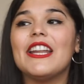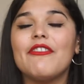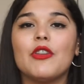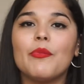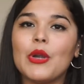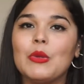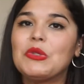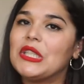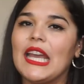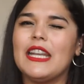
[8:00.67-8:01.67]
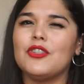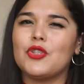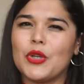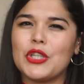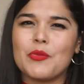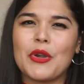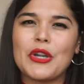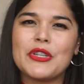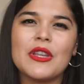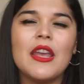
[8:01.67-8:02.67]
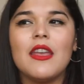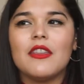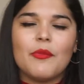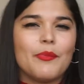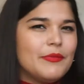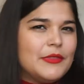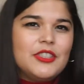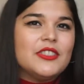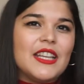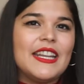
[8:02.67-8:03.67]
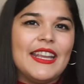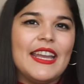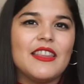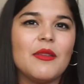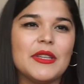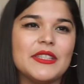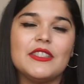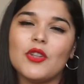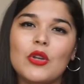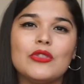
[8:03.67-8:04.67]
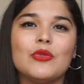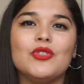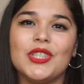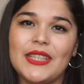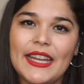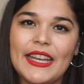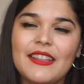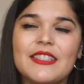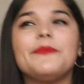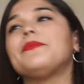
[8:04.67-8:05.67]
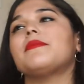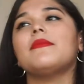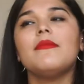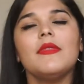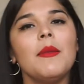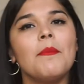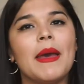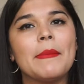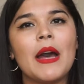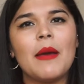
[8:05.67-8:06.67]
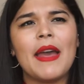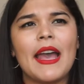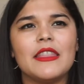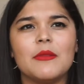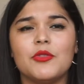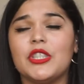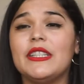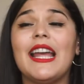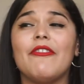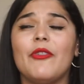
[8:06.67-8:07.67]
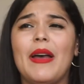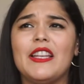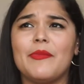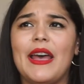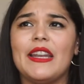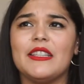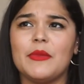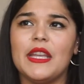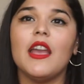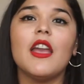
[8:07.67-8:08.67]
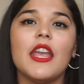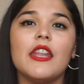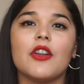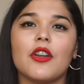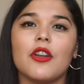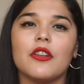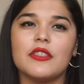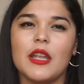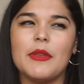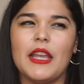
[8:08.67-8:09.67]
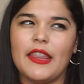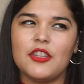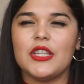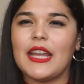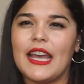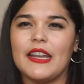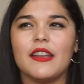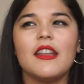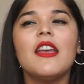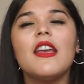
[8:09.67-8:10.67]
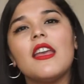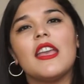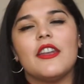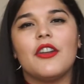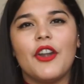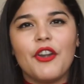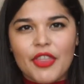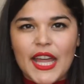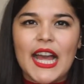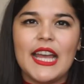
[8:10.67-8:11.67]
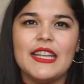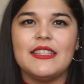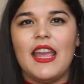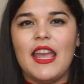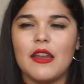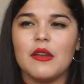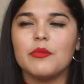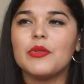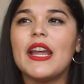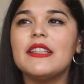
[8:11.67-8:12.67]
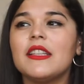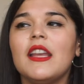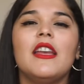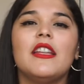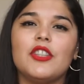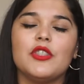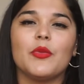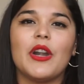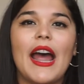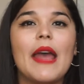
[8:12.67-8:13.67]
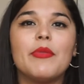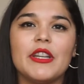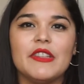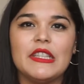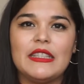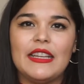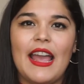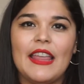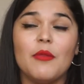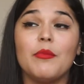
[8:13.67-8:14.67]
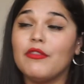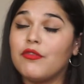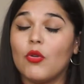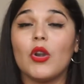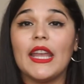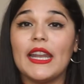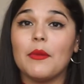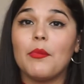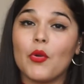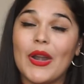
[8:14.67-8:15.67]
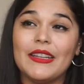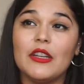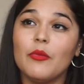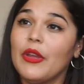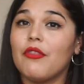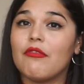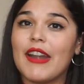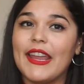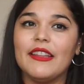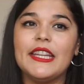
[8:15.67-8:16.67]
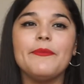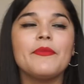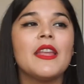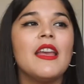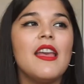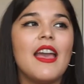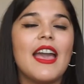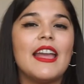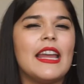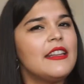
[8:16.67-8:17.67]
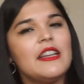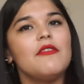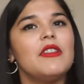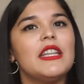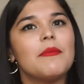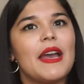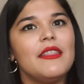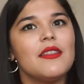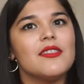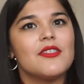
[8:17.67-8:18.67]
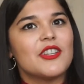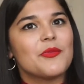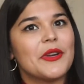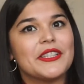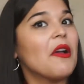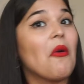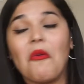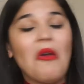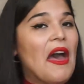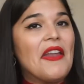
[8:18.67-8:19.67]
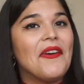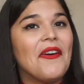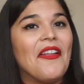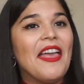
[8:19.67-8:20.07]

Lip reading: If you're prone to getting stretch marks, you're just gonna get them because it's also genetics. My mom had them. She didn't have them as bad as me in her stomach. I think she had it in her thighs and breast, just where I previously had them before getting pregnant with Riley. And I didn't really mind those stretch marks at all.